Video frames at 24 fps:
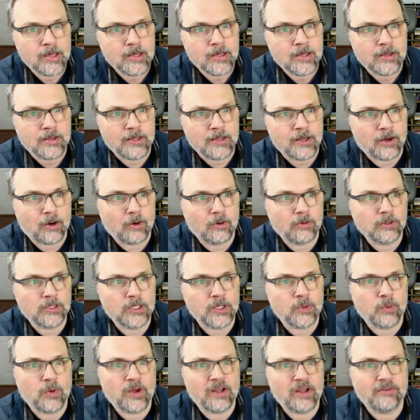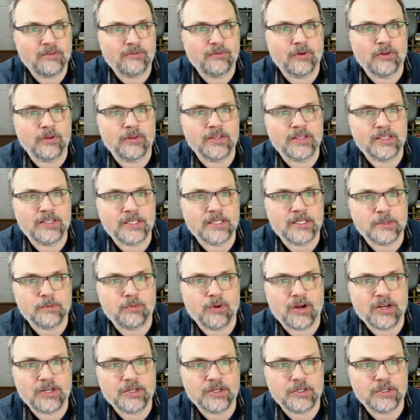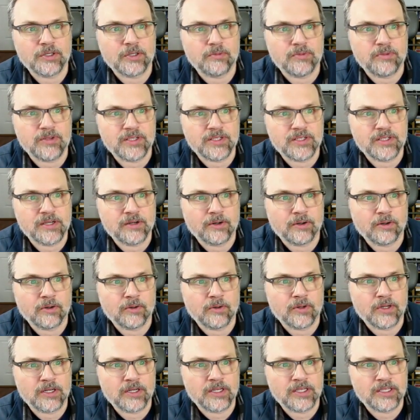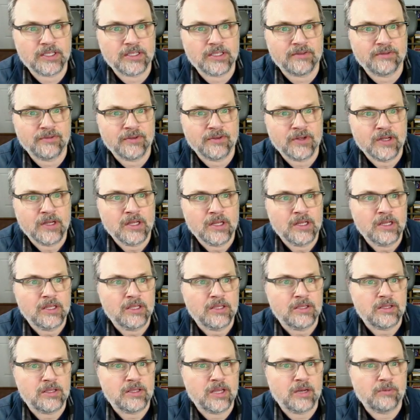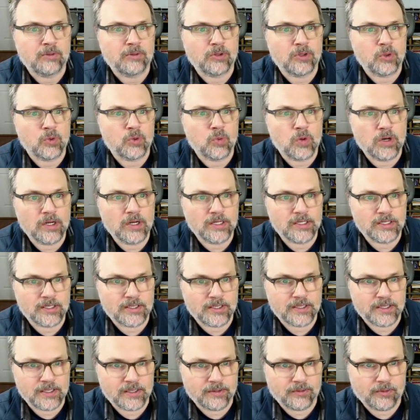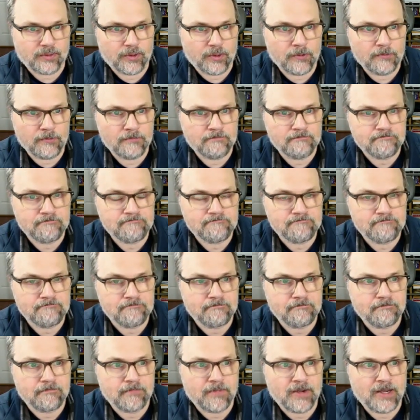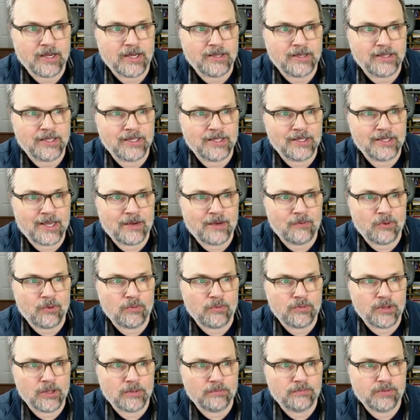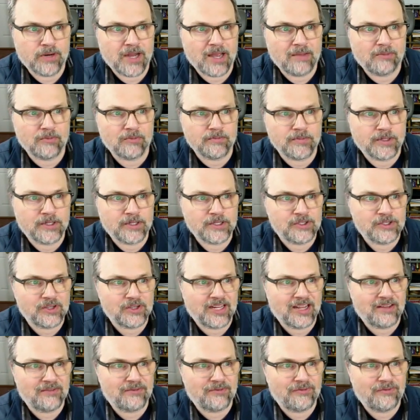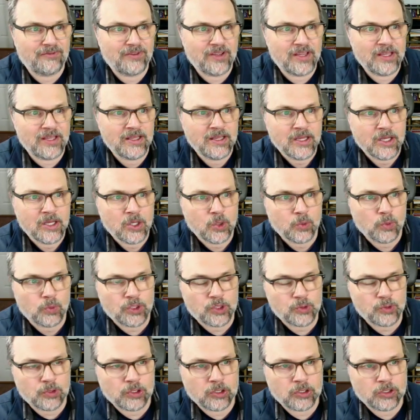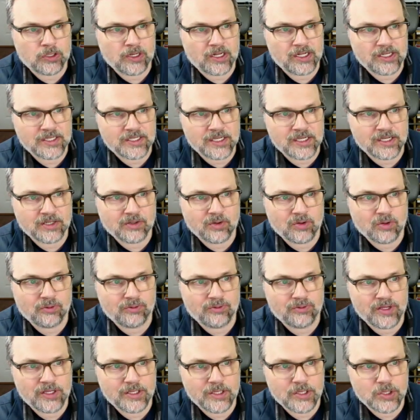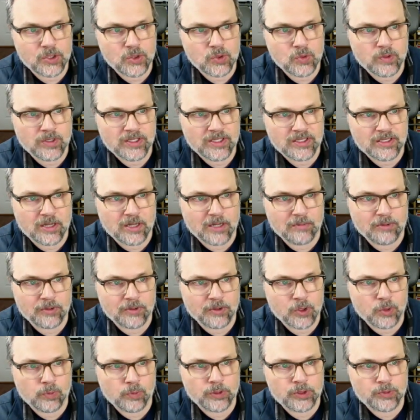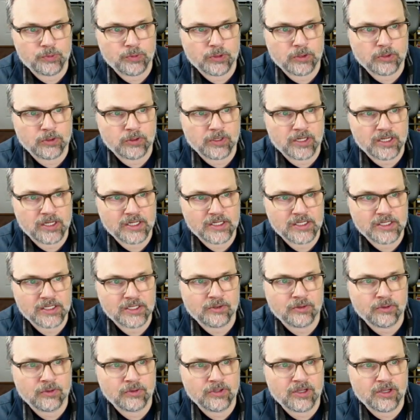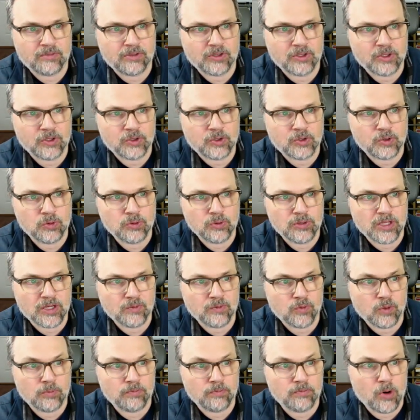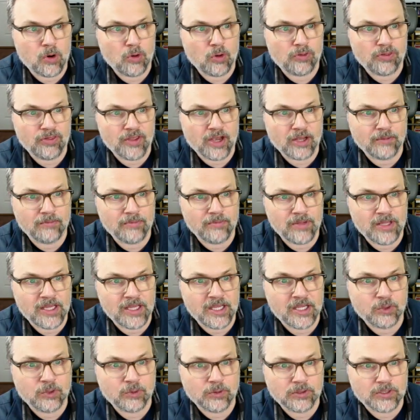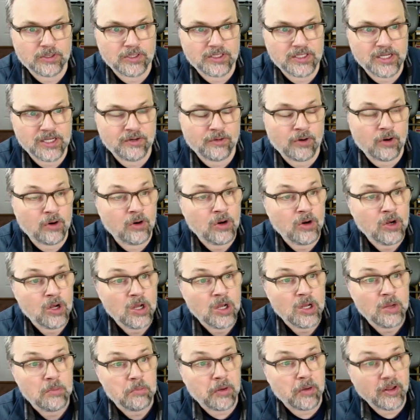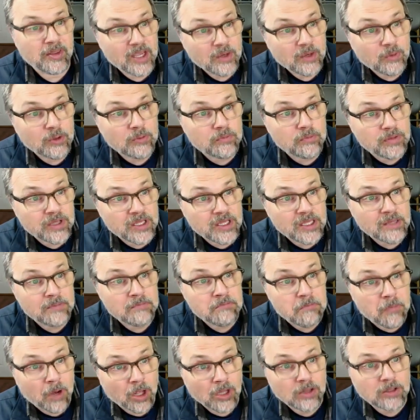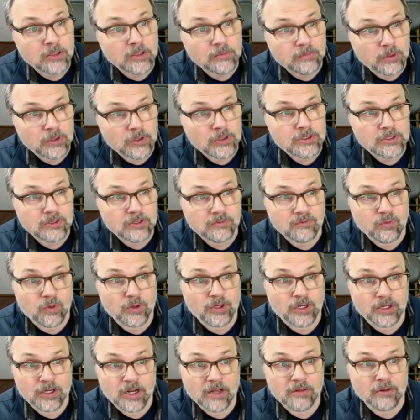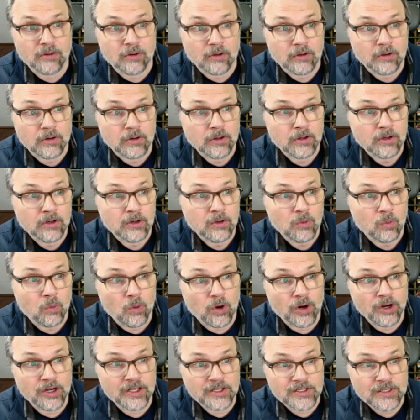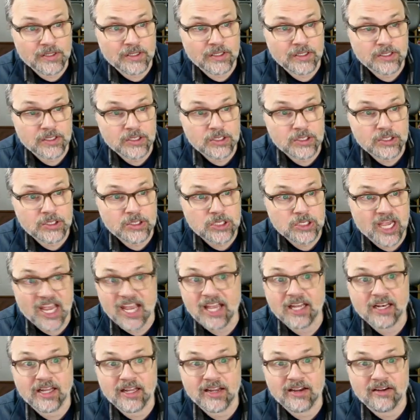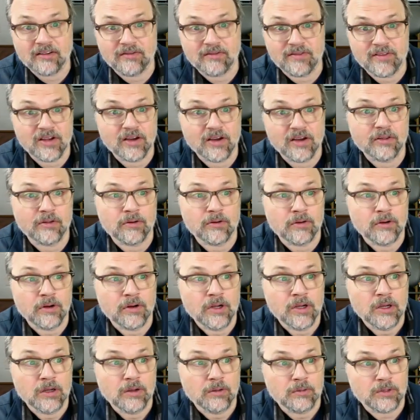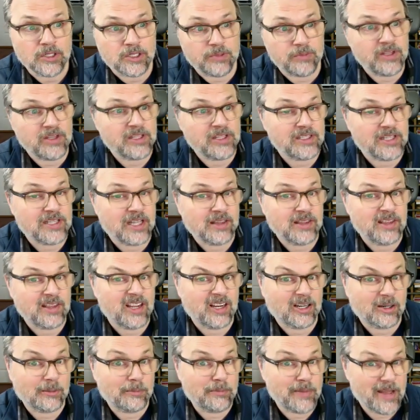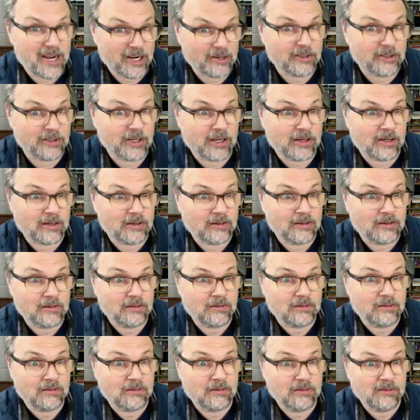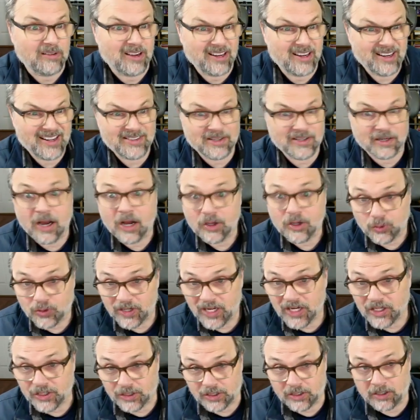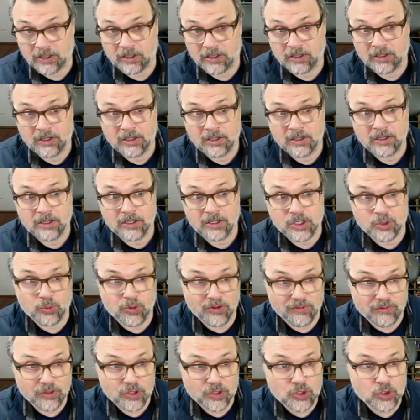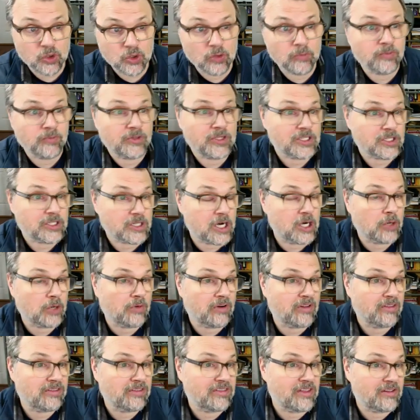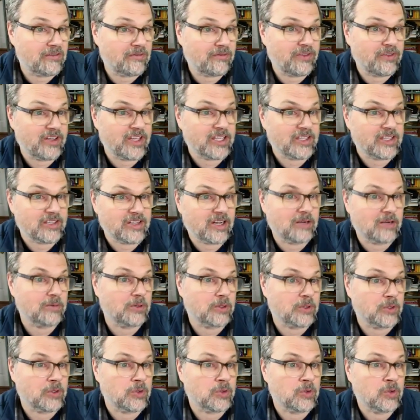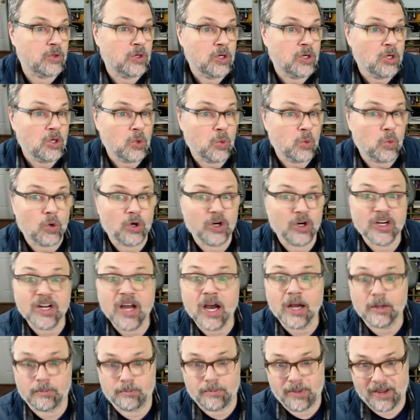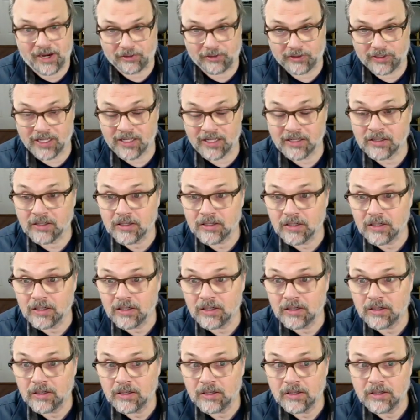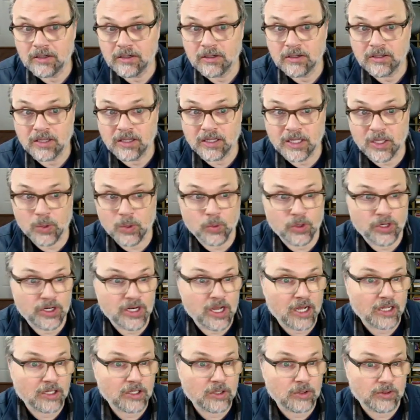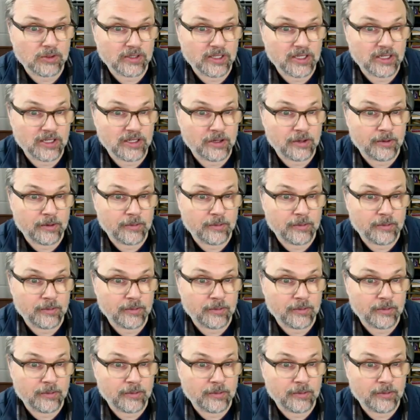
the only way for this expression to be 0 is if W1 is 0. And then that would be a problem because you'd have V, which would look like 0 V2, and W, which would look like 0 W2. They would both not be equal to 0, but they would be multiples of one another. One is a scaling of the other, which means that they are parallel. And that's a contradiction, because we've assumed to start with that V and W were not parallel, that they were not collinear.